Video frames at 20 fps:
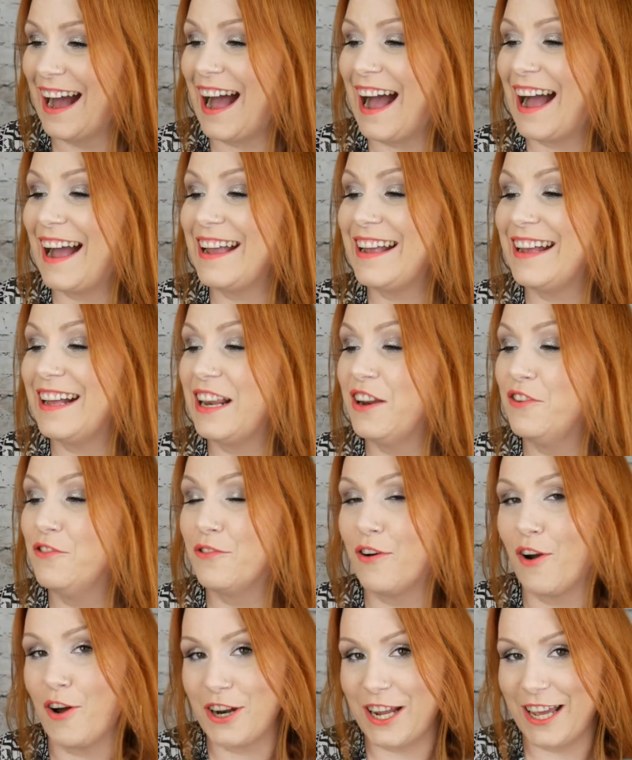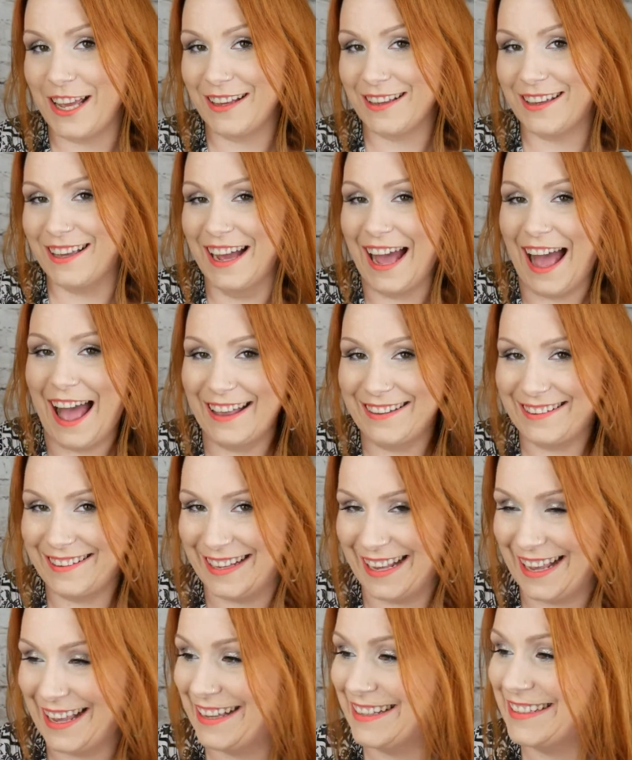Hyaluronic
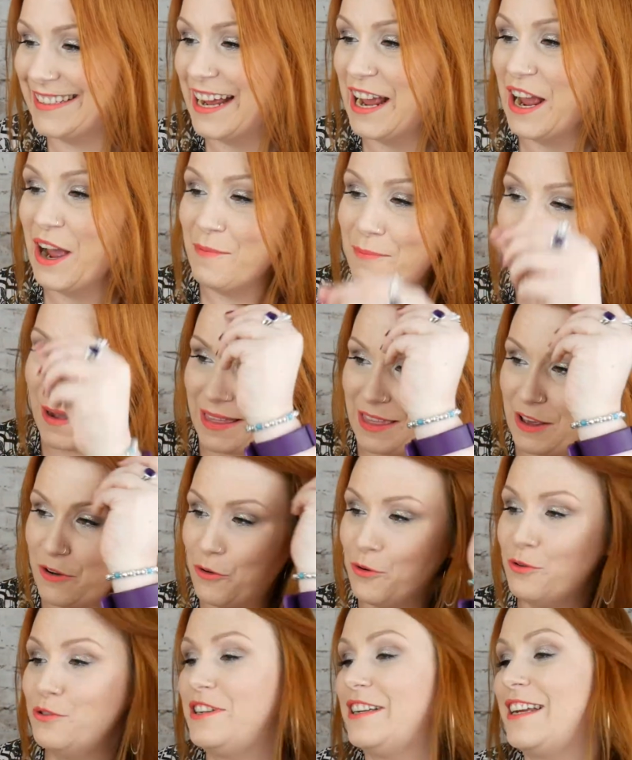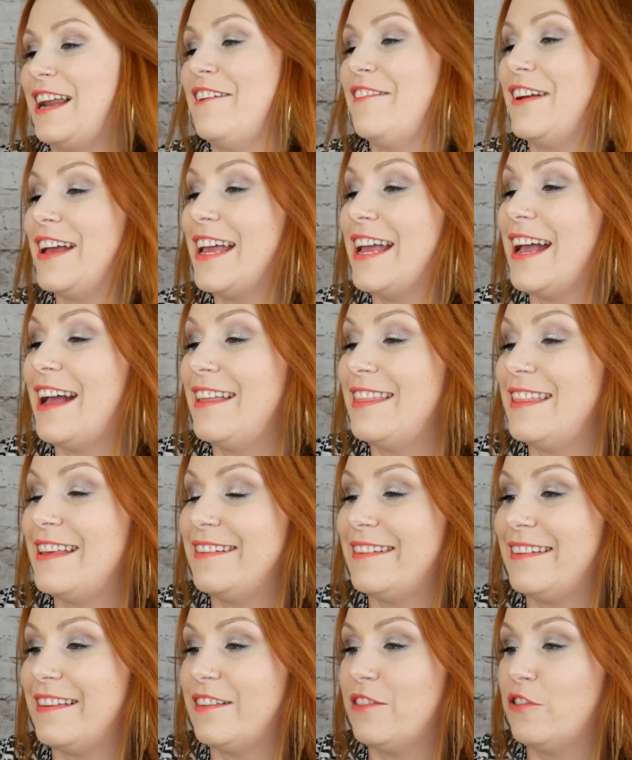Acid by The Ordinary, and
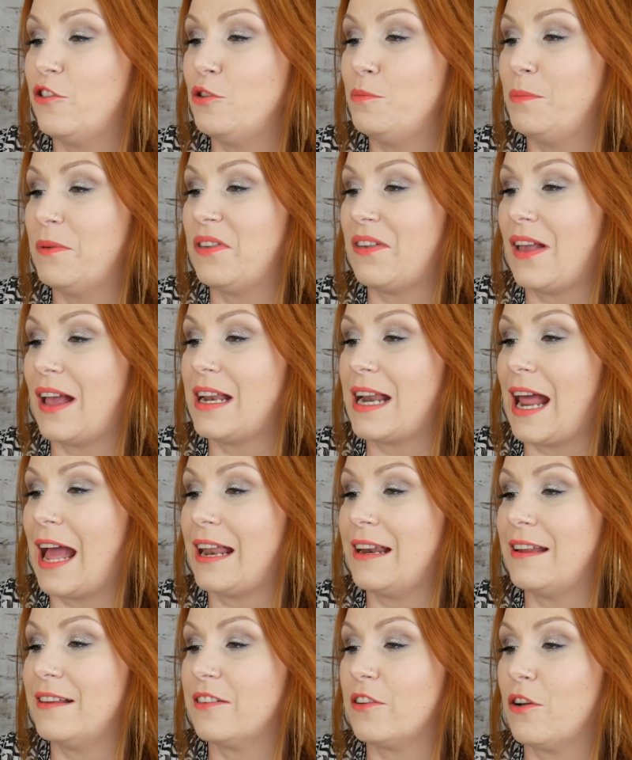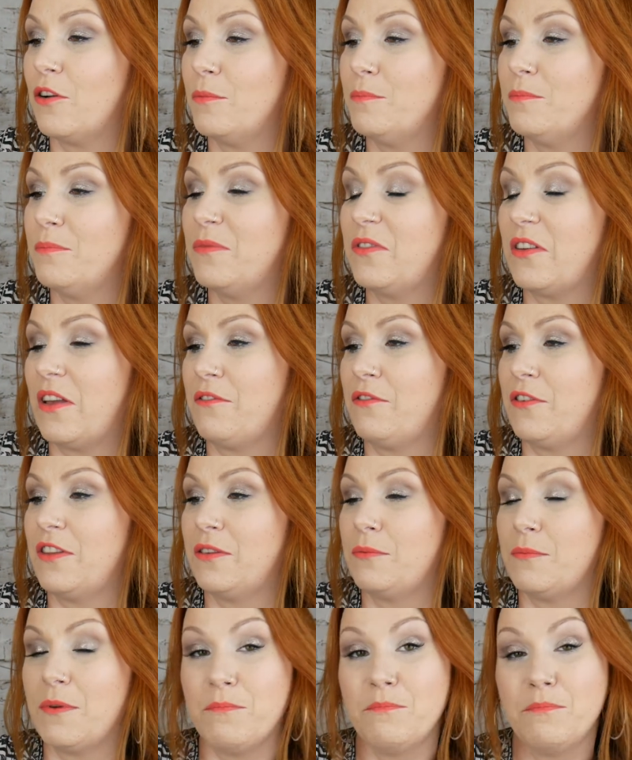this is 2%, and it's got
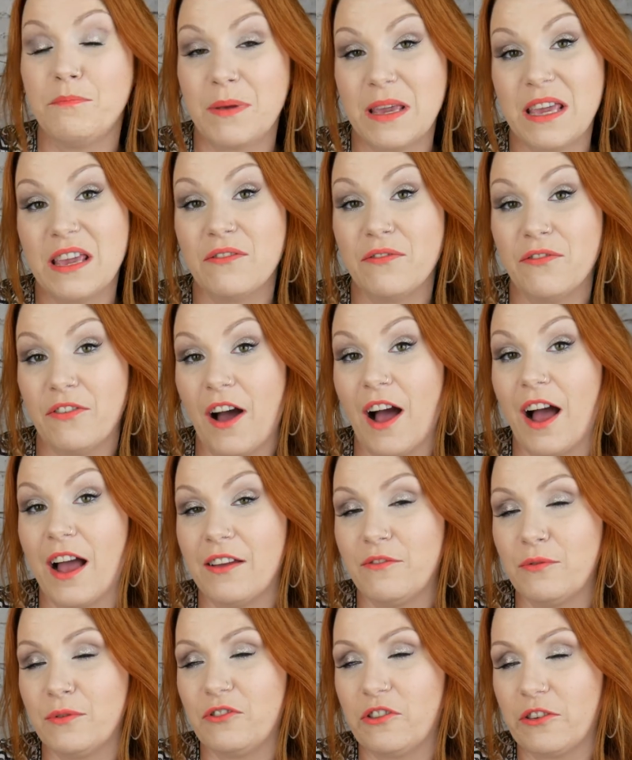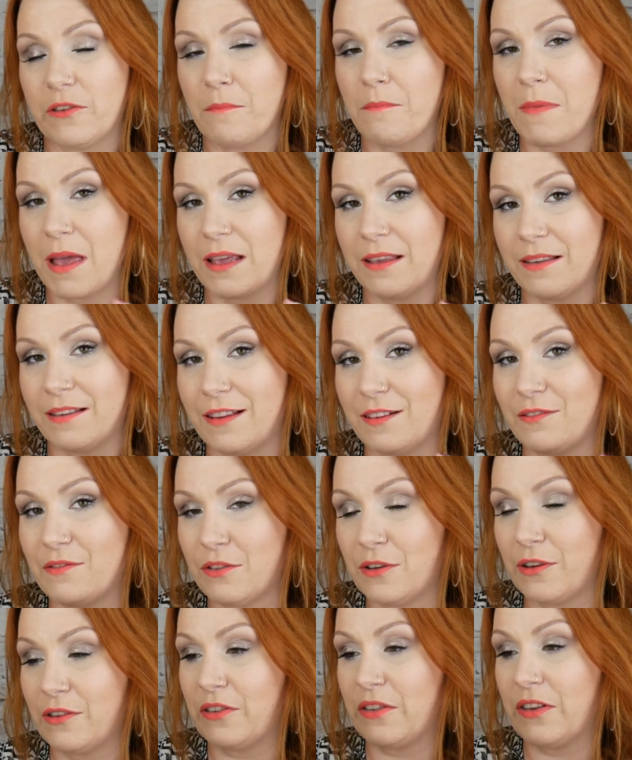vitamin B5, which is amazing
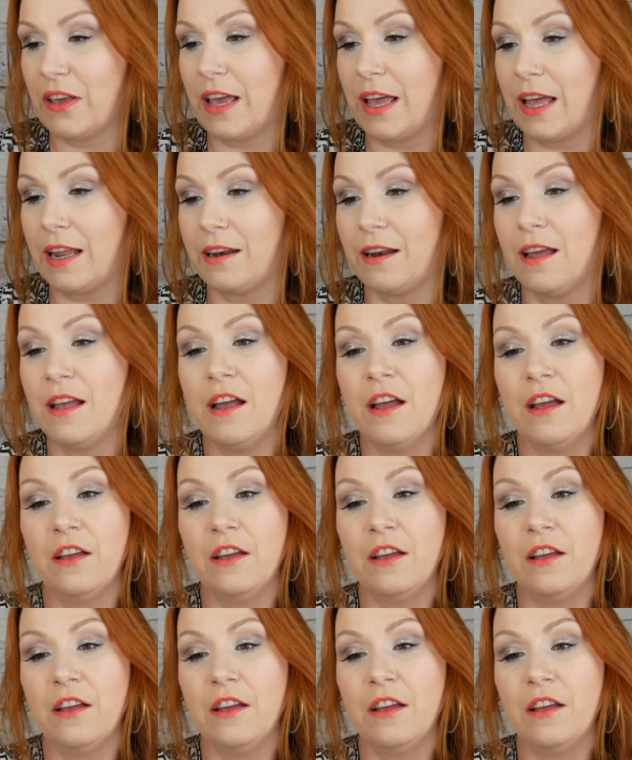for your skin.